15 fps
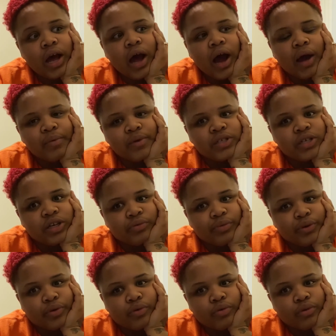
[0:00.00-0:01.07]
I was gonna
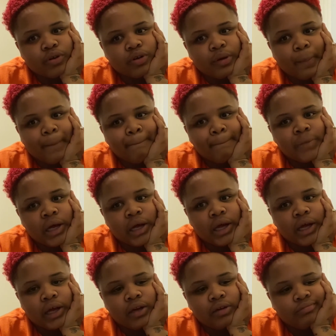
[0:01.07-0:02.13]
record,
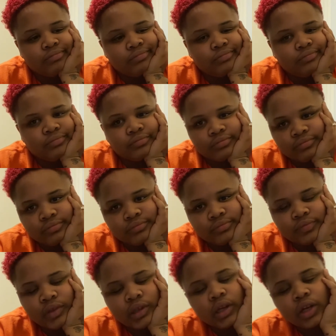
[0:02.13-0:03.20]
but
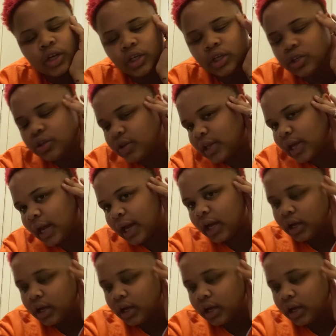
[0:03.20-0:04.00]
couldn't do that.